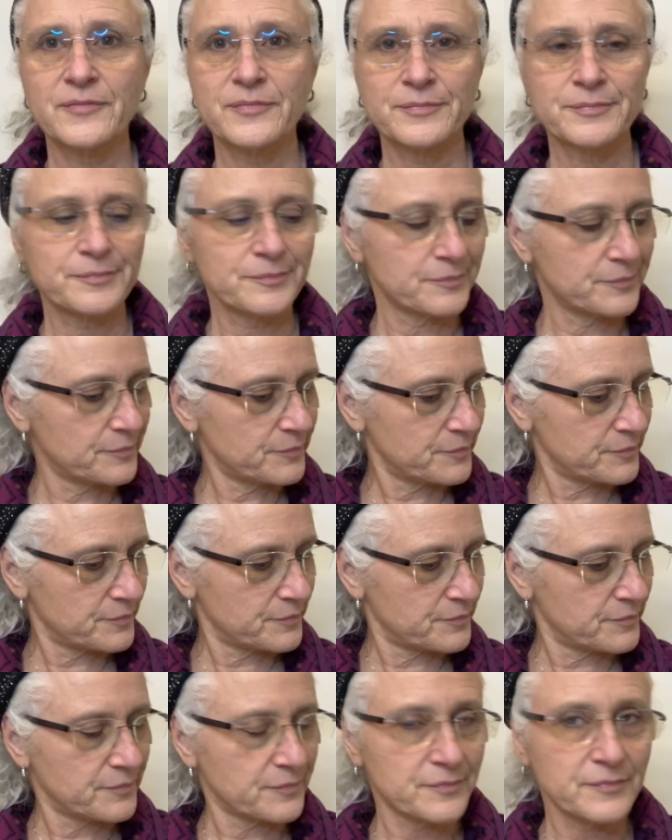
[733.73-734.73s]

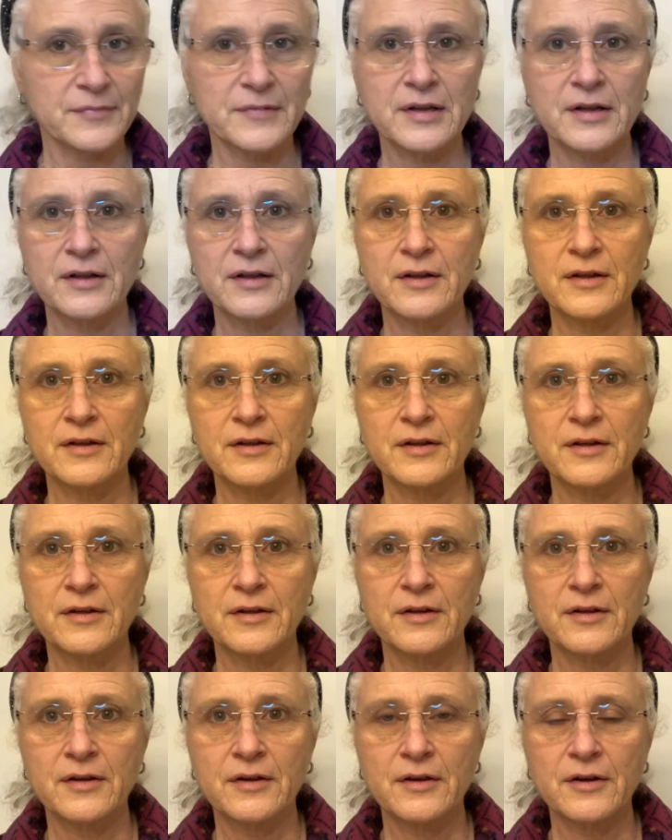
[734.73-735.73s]

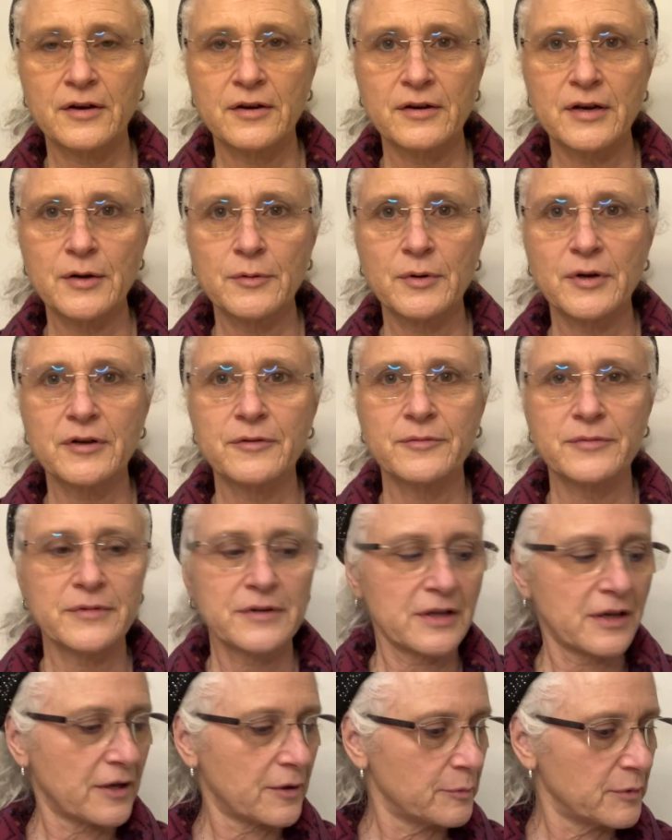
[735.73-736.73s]
All right, well,
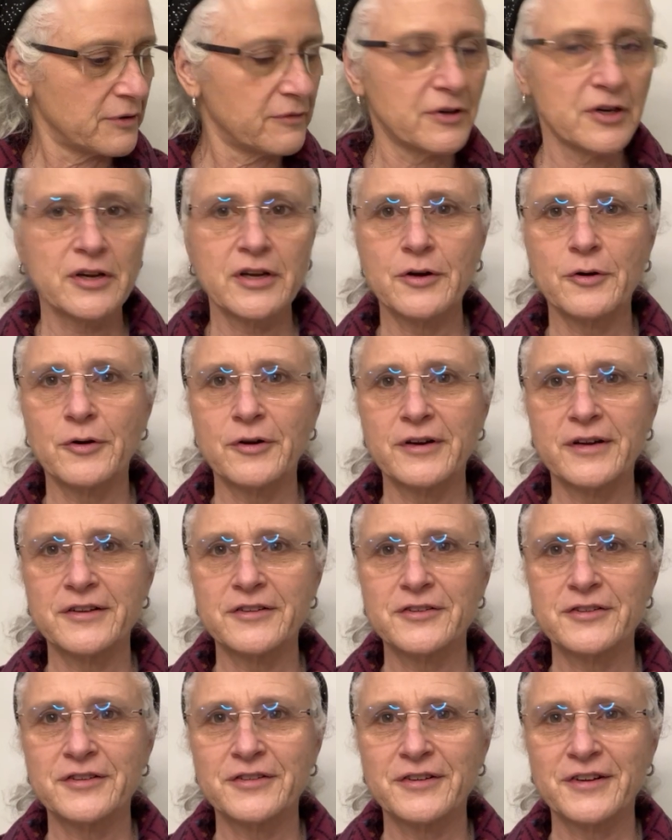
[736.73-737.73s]
I'll be very
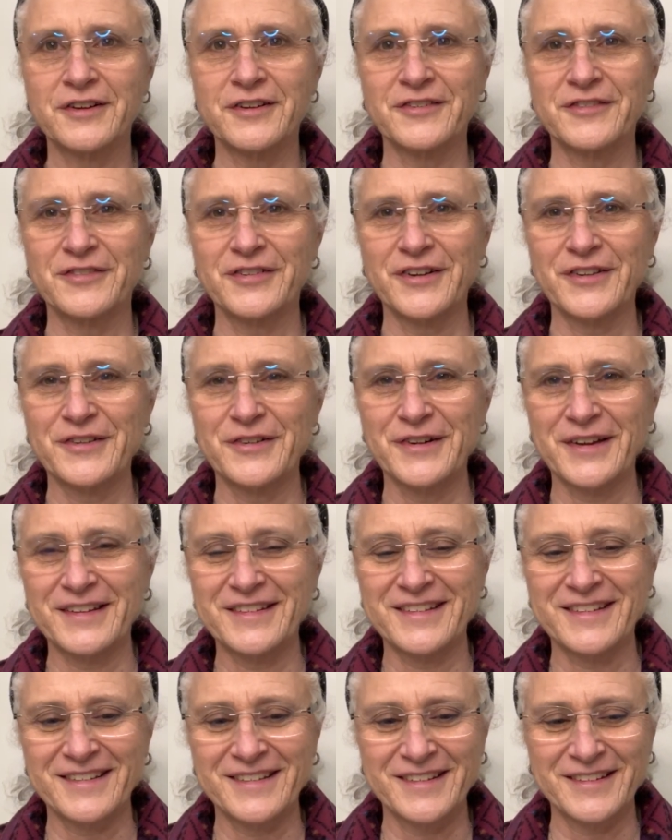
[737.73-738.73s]
orange for the
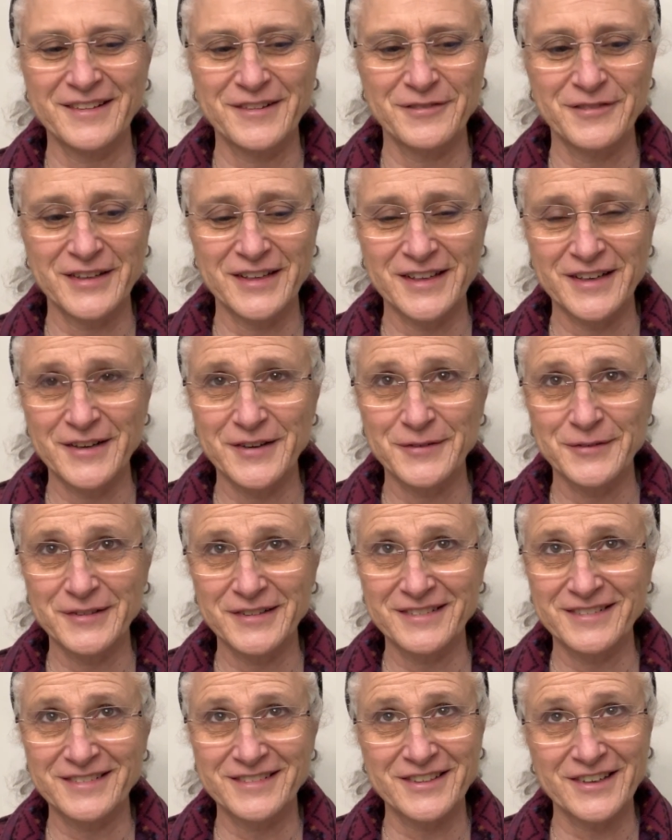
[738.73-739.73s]
rest of this video. We'll
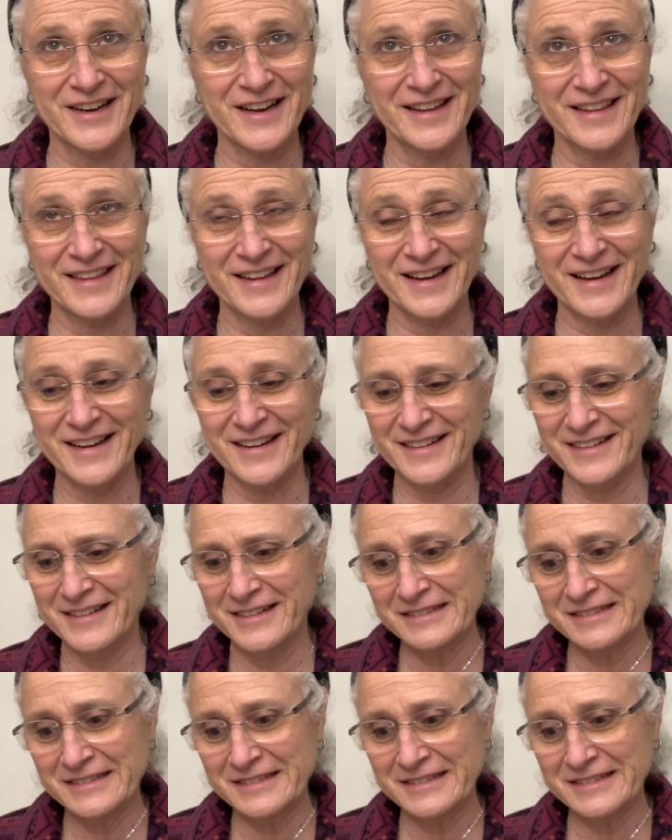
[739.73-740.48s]
try that.